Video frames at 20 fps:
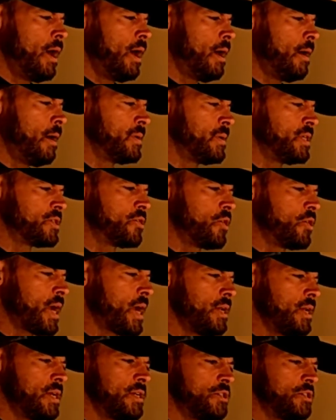He's
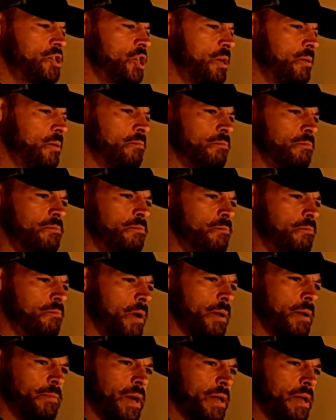great. He shimmed my
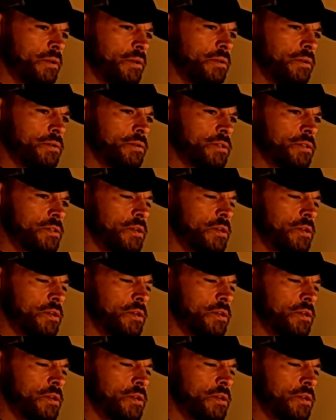pedals,